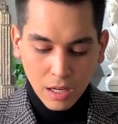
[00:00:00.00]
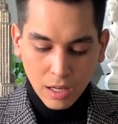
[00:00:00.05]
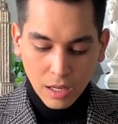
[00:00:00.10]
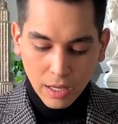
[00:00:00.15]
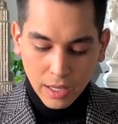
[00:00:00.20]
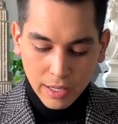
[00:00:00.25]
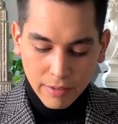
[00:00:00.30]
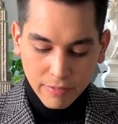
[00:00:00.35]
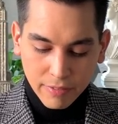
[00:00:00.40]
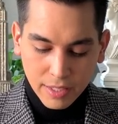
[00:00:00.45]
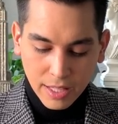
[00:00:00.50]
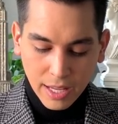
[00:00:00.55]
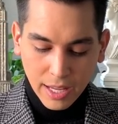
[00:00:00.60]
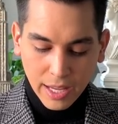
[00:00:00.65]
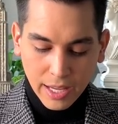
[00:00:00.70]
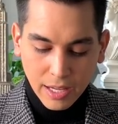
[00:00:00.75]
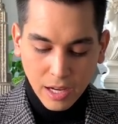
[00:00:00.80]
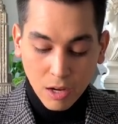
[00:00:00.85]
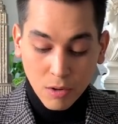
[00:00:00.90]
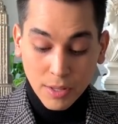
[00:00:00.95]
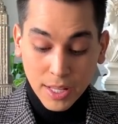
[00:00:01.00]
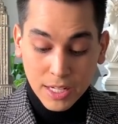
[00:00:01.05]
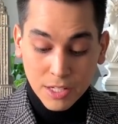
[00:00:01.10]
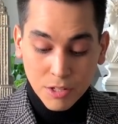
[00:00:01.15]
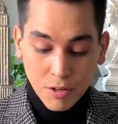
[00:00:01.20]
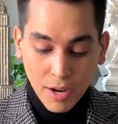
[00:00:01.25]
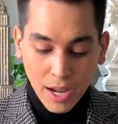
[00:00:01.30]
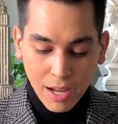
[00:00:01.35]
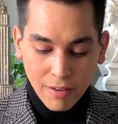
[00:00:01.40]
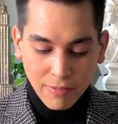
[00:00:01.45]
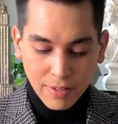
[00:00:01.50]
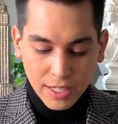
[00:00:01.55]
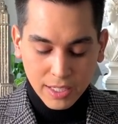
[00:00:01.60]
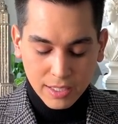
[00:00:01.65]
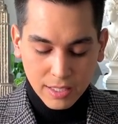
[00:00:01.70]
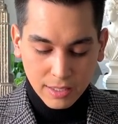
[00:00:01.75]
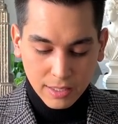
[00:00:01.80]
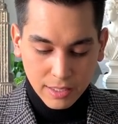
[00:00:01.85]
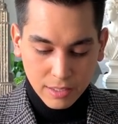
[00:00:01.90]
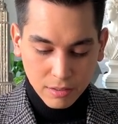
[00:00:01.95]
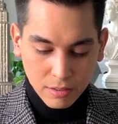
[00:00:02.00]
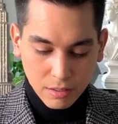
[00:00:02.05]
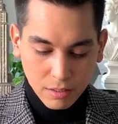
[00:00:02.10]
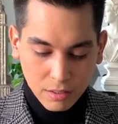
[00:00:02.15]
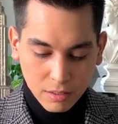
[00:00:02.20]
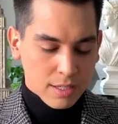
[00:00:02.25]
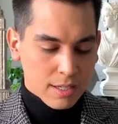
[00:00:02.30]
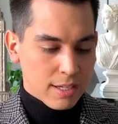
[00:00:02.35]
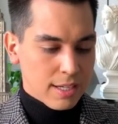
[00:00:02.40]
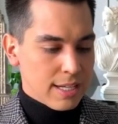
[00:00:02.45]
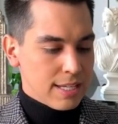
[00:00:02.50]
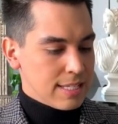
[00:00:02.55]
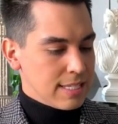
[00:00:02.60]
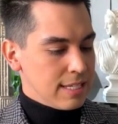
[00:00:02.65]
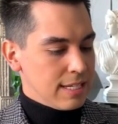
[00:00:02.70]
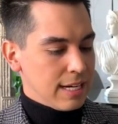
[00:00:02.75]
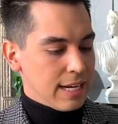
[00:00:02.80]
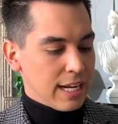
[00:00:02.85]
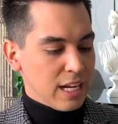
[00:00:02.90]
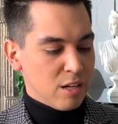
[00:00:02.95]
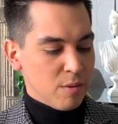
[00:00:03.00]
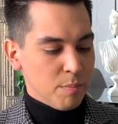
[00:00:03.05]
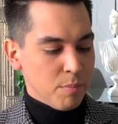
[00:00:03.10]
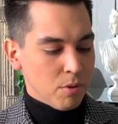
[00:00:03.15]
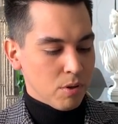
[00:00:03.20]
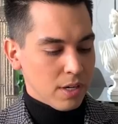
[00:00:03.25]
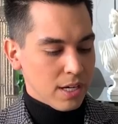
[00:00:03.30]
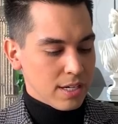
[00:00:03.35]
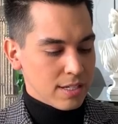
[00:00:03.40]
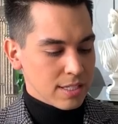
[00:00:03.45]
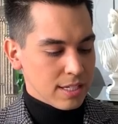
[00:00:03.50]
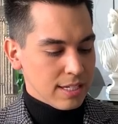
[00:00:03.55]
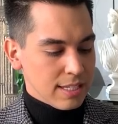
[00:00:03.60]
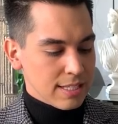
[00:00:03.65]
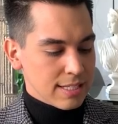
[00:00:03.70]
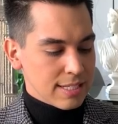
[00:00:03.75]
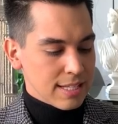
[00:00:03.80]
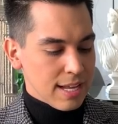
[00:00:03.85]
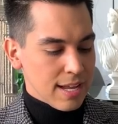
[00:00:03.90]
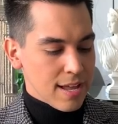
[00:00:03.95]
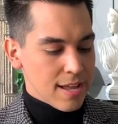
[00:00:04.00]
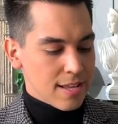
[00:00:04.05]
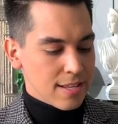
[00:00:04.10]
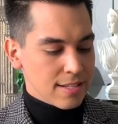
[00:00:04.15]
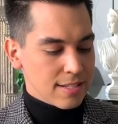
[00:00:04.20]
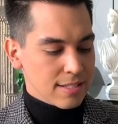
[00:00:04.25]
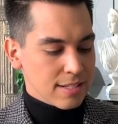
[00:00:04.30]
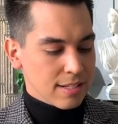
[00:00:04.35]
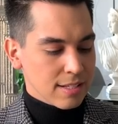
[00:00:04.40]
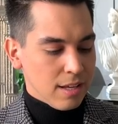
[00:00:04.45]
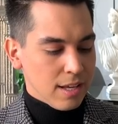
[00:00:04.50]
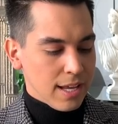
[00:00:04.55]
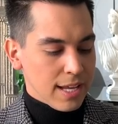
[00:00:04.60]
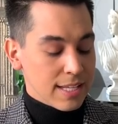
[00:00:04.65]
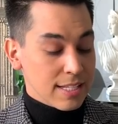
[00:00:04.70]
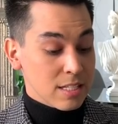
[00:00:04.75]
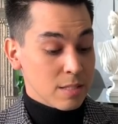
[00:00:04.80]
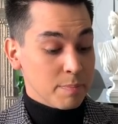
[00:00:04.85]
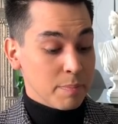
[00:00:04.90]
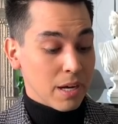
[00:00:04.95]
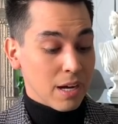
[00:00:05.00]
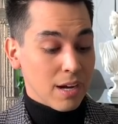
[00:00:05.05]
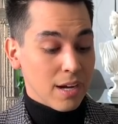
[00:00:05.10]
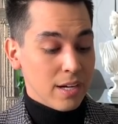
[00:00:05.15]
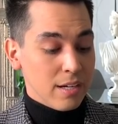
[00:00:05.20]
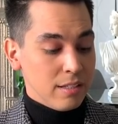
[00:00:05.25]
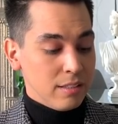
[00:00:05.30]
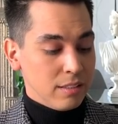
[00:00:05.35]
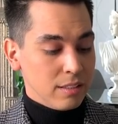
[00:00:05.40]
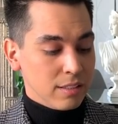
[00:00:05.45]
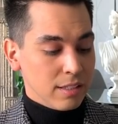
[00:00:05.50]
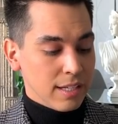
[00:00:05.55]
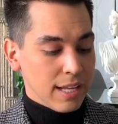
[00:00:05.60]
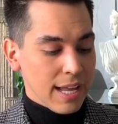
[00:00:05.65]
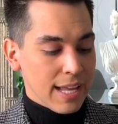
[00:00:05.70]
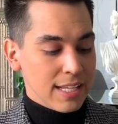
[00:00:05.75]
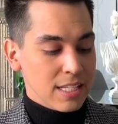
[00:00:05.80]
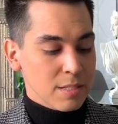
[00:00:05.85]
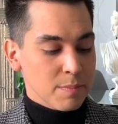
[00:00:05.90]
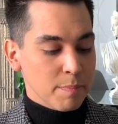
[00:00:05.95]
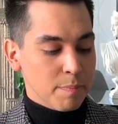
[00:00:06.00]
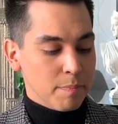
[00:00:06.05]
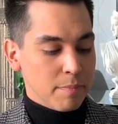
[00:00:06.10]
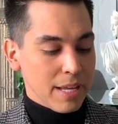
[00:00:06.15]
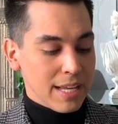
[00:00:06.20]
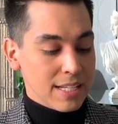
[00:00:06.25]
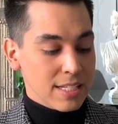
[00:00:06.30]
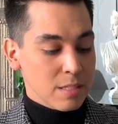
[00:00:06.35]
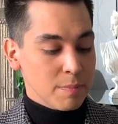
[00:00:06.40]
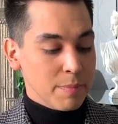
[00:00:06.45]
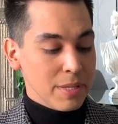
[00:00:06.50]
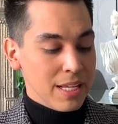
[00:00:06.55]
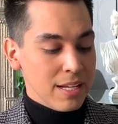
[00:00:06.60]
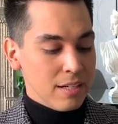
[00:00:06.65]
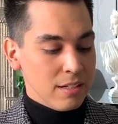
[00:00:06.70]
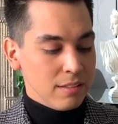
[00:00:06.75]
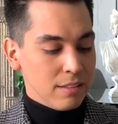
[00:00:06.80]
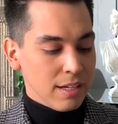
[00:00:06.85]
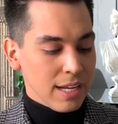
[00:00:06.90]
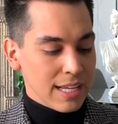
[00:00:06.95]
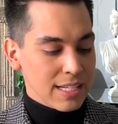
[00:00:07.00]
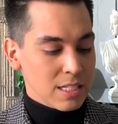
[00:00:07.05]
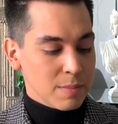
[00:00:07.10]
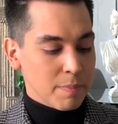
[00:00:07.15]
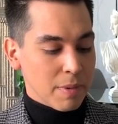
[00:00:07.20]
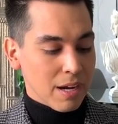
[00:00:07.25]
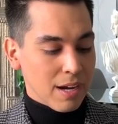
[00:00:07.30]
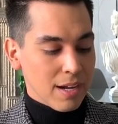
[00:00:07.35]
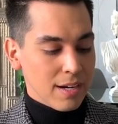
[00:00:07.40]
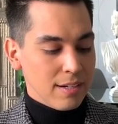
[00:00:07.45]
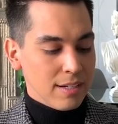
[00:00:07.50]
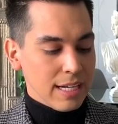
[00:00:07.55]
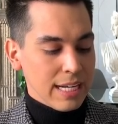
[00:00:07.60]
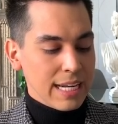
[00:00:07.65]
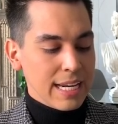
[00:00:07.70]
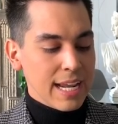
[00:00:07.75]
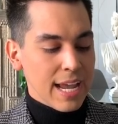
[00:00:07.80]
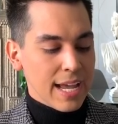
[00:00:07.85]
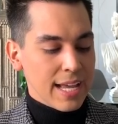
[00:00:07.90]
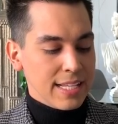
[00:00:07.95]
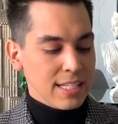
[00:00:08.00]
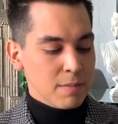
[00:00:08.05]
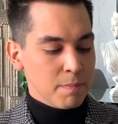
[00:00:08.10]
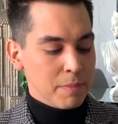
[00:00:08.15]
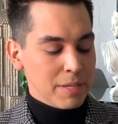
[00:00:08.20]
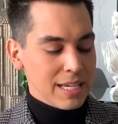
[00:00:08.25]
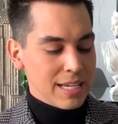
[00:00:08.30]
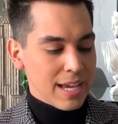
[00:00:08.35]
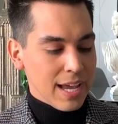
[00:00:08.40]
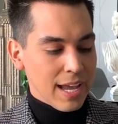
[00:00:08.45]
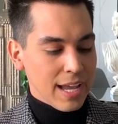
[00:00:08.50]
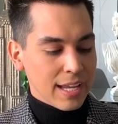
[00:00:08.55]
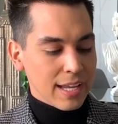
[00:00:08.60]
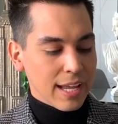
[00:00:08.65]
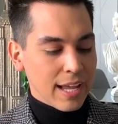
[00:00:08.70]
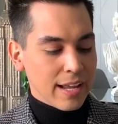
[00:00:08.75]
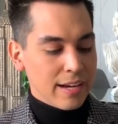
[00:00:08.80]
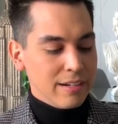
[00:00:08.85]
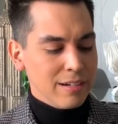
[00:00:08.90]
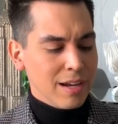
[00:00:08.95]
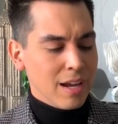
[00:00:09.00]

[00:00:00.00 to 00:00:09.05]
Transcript: if they oh they do have like a little it's an imprint and it says Espan S Espan Espan E S P A N.